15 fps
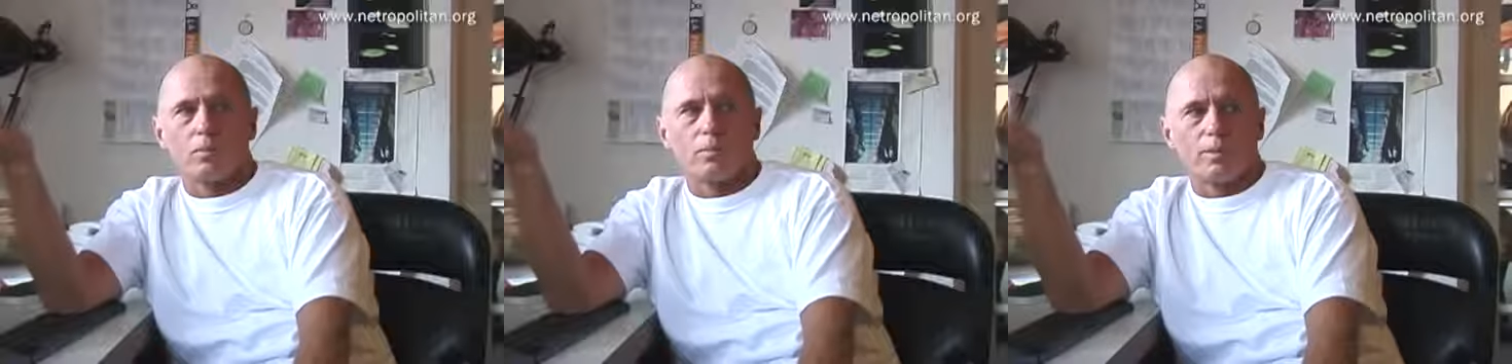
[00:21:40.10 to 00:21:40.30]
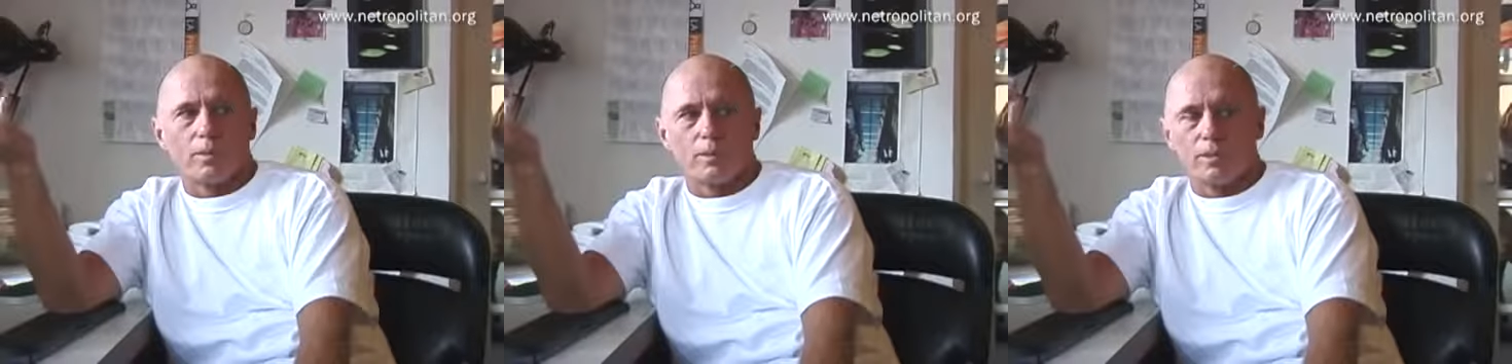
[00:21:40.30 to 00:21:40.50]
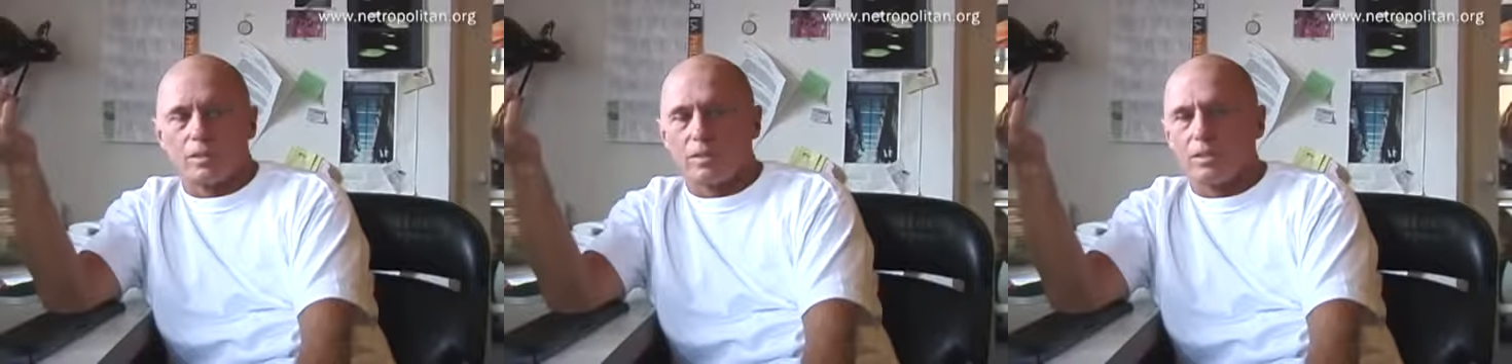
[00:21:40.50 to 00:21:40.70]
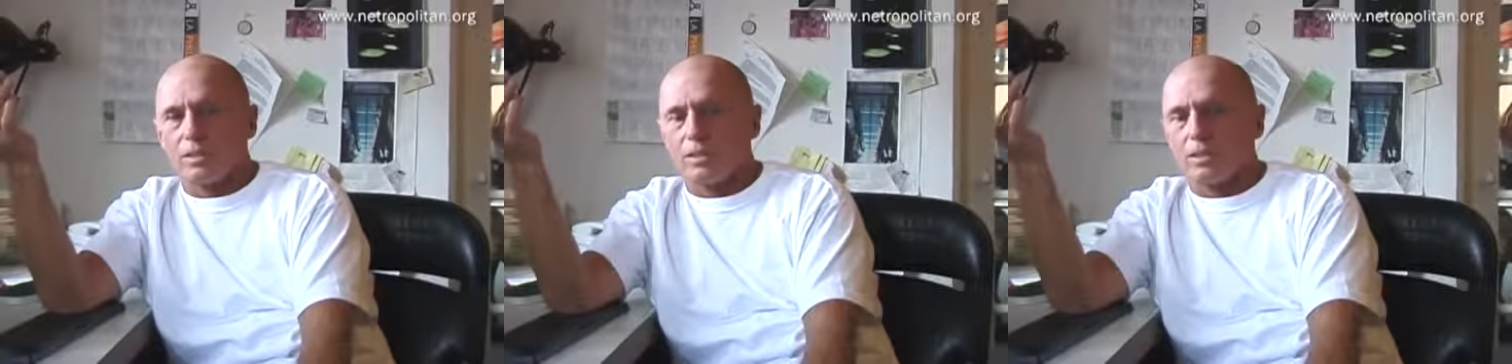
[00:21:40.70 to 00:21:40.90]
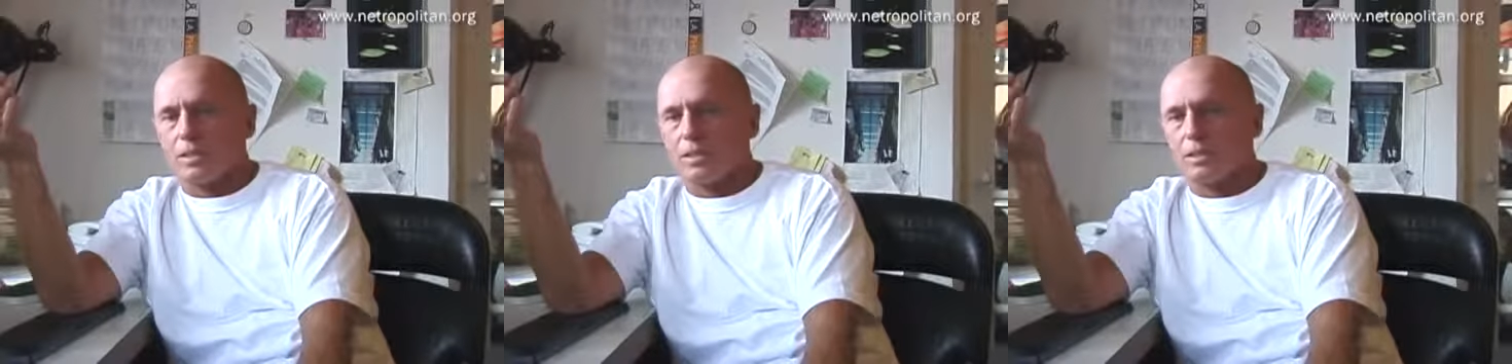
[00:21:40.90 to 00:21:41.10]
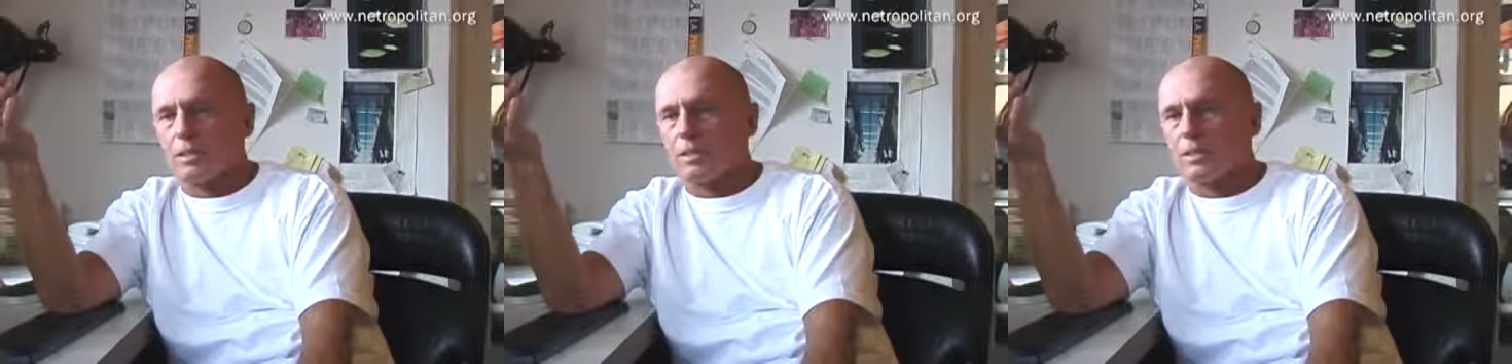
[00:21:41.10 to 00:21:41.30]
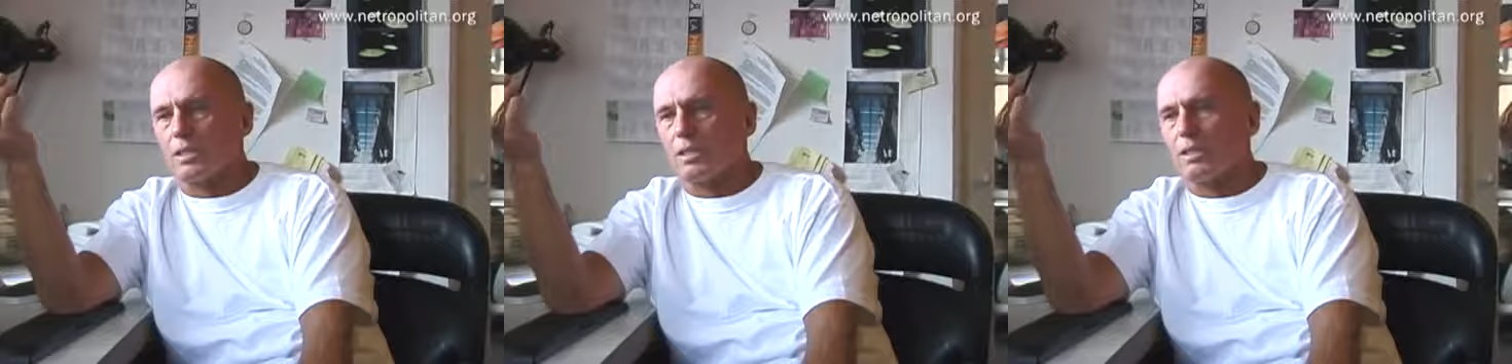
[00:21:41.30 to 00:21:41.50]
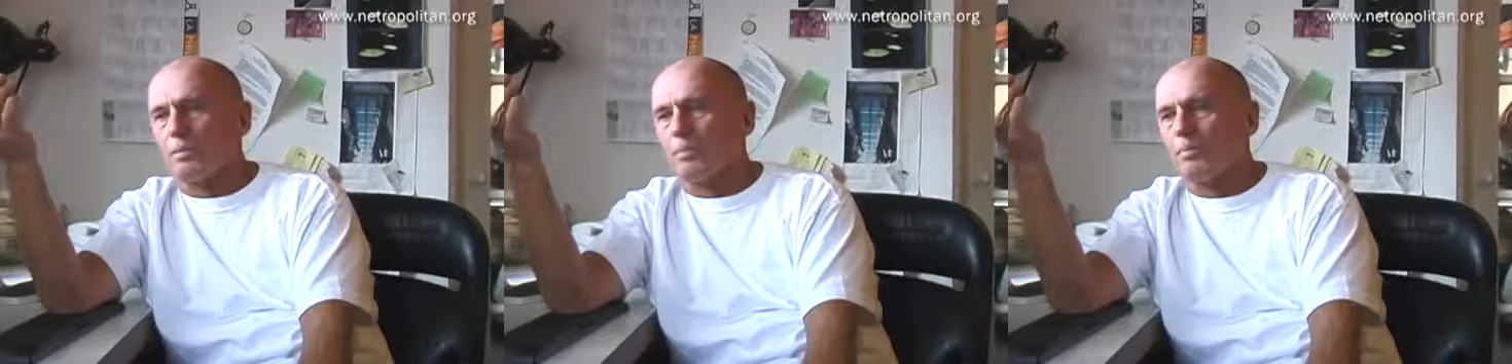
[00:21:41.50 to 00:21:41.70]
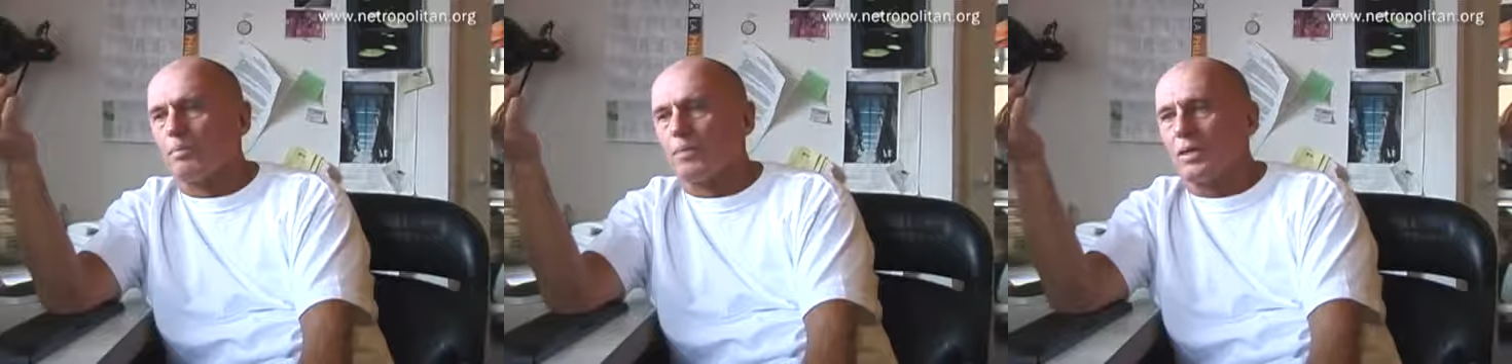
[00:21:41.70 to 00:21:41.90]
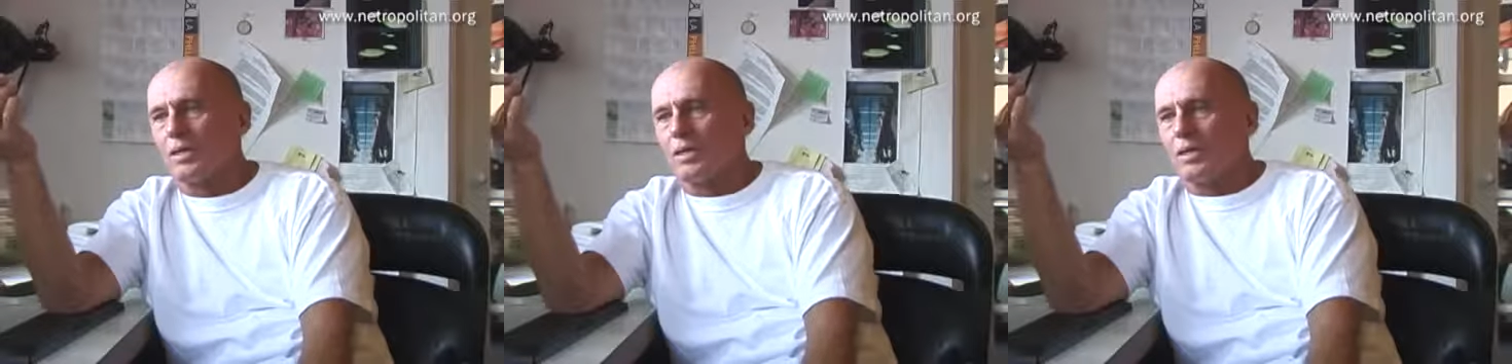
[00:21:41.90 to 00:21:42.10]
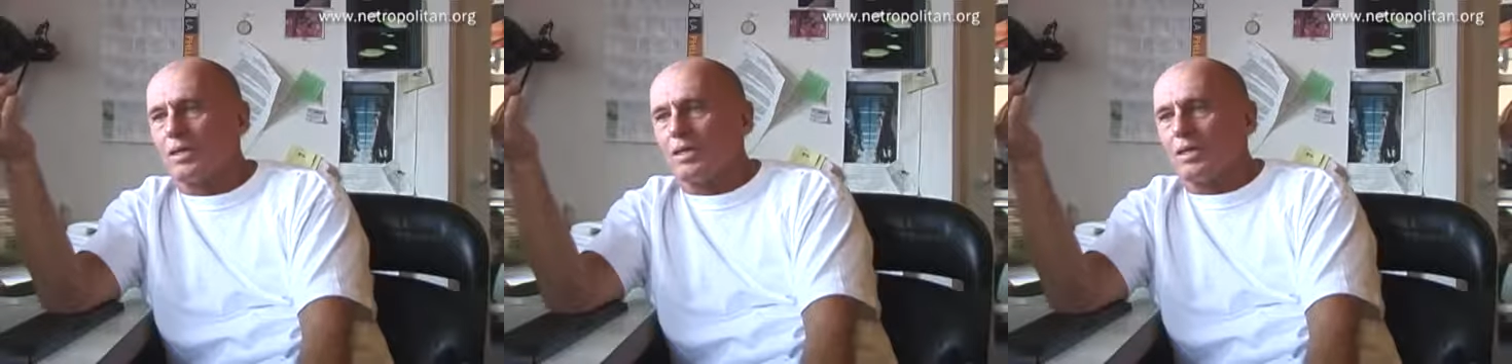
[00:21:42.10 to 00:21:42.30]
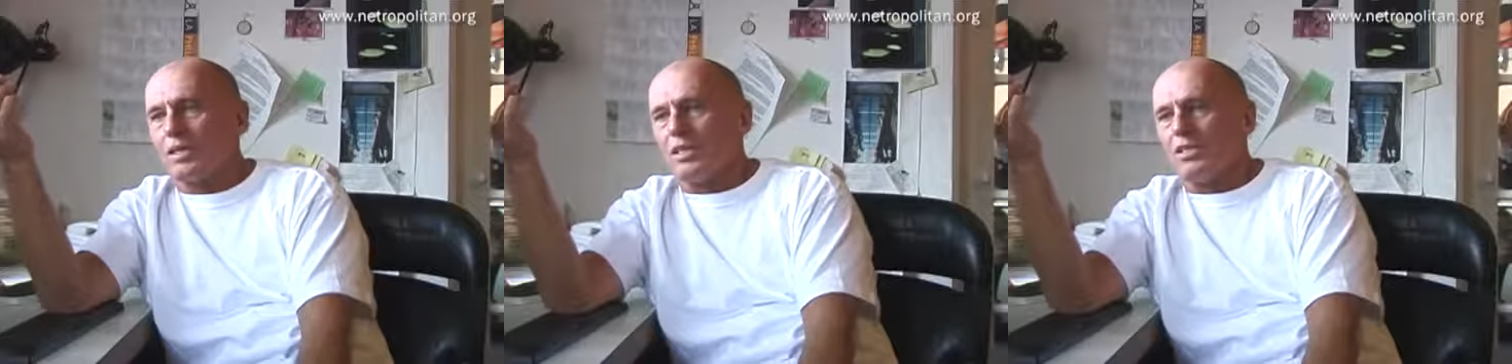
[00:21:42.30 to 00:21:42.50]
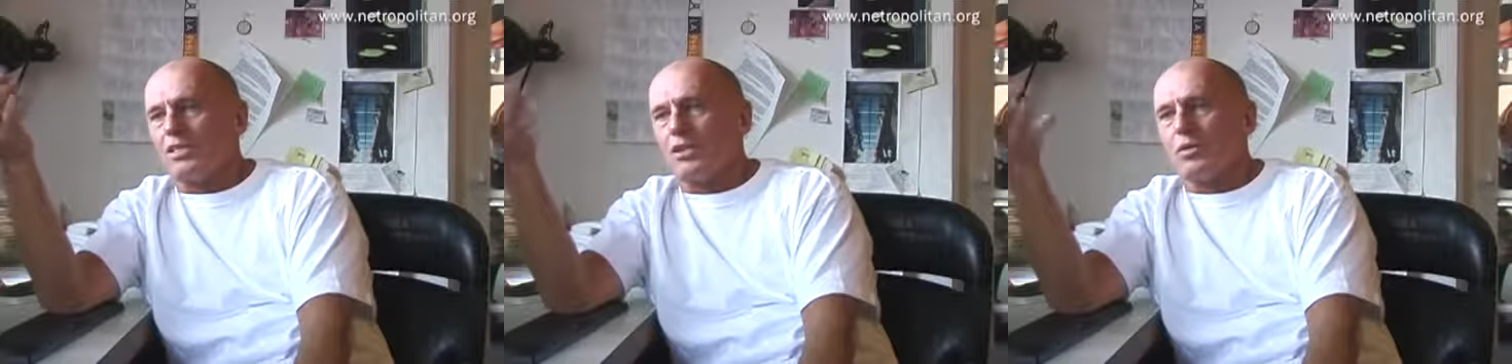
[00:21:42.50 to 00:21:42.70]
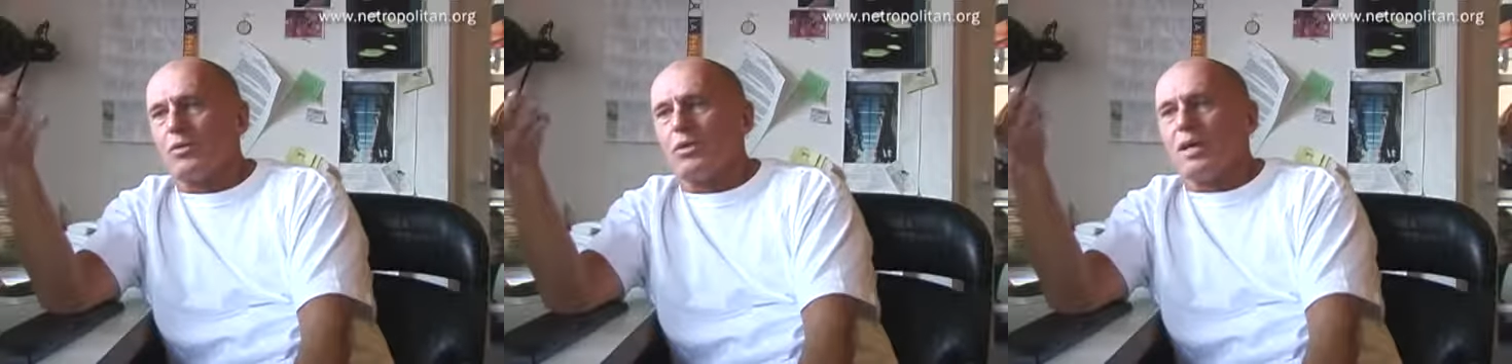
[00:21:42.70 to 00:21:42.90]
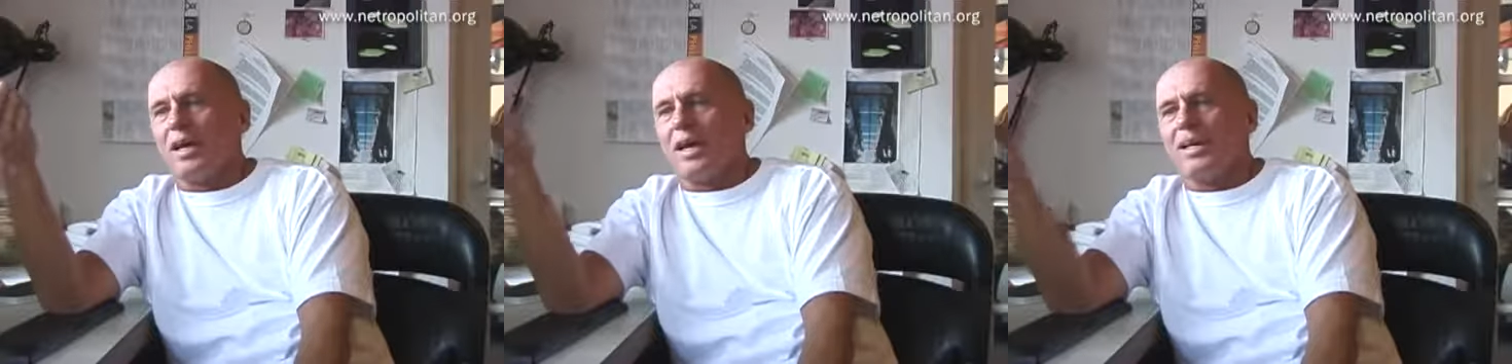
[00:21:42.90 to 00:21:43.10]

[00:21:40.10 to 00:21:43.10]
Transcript: opens, it's so